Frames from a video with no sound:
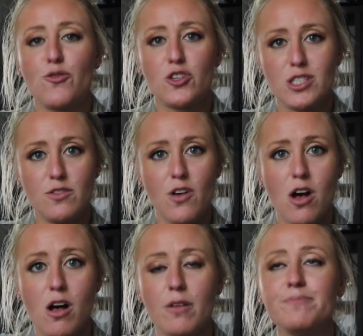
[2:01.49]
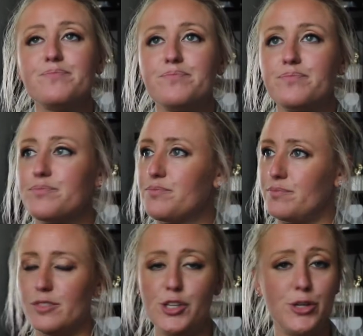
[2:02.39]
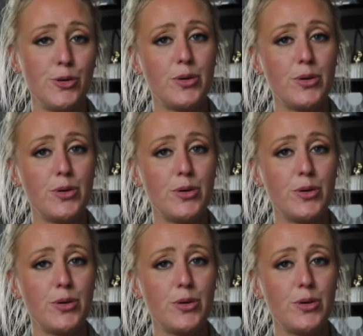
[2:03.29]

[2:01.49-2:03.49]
First of all, you